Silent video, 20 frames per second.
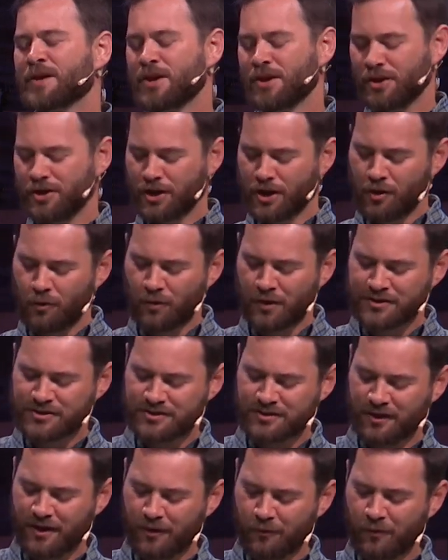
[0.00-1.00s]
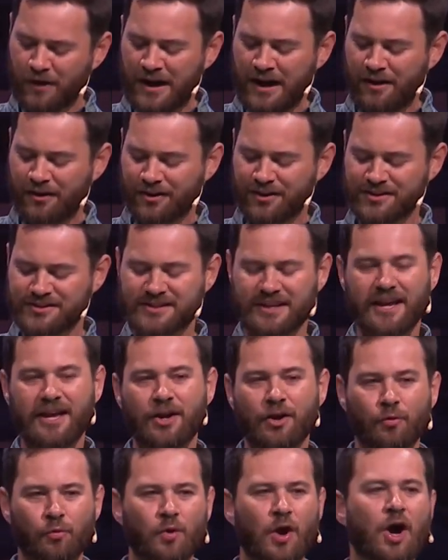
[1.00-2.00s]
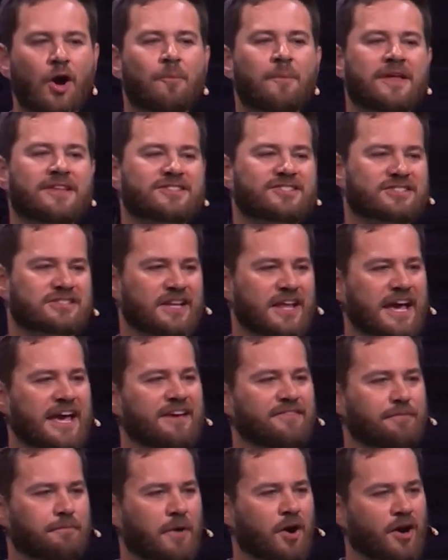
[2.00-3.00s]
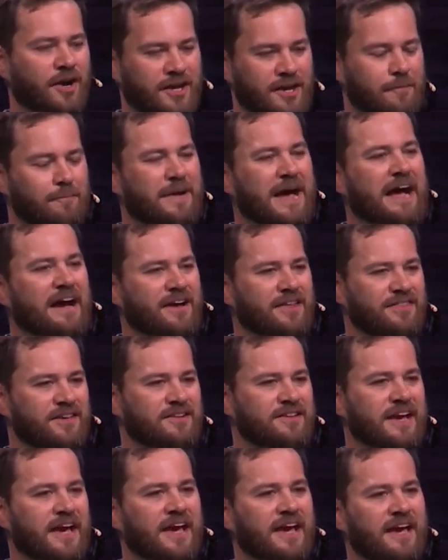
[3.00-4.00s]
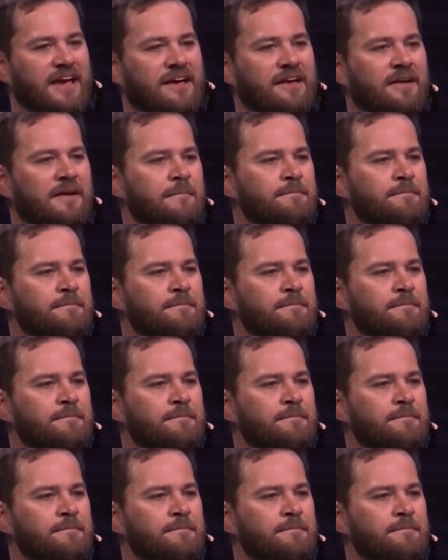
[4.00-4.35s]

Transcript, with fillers: You know what's wild is in a Roman slave market back in the day,